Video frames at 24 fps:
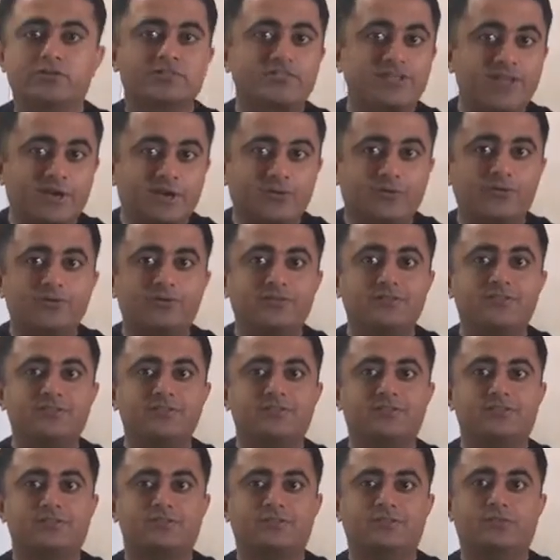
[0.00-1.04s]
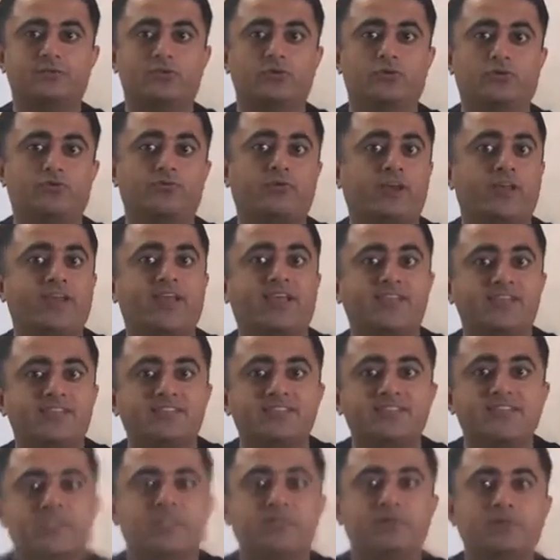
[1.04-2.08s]
stakeholders, your
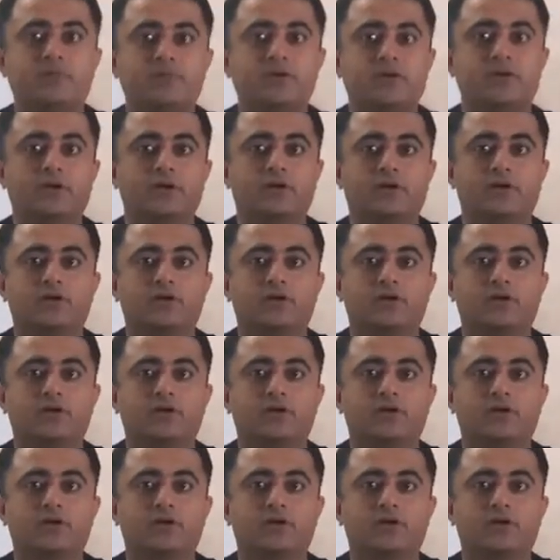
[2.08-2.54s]
finance team,